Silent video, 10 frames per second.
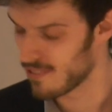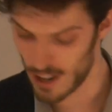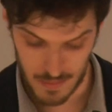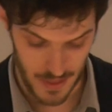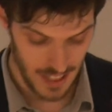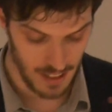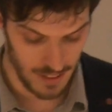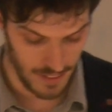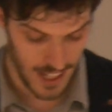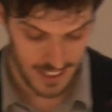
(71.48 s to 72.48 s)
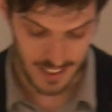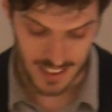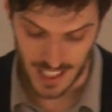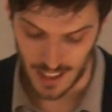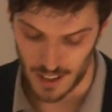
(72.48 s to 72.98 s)
from the
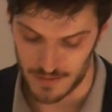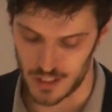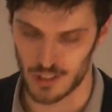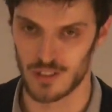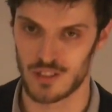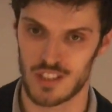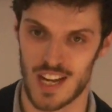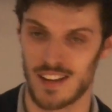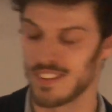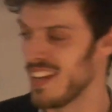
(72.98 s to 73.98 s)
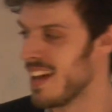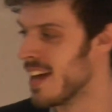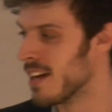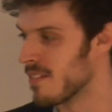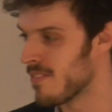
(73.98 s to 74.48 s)
University of Georgetown.
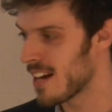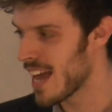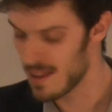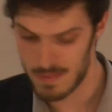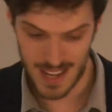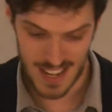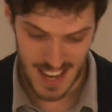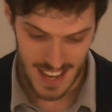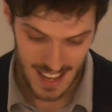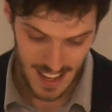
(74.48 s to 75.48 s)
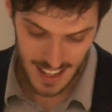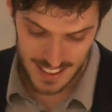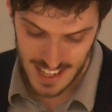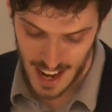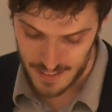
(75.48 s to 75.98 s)
We're very happy
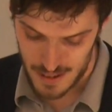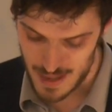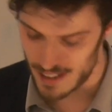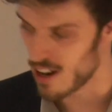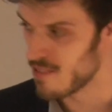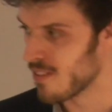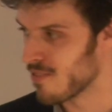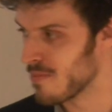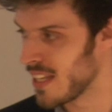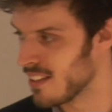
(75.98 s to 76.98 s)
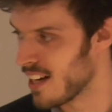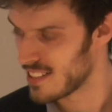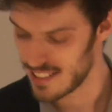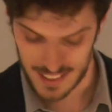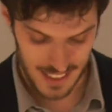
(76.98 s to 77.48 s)
to have him here over from the
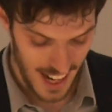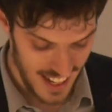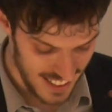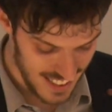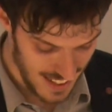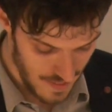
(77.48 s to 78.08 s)
United States.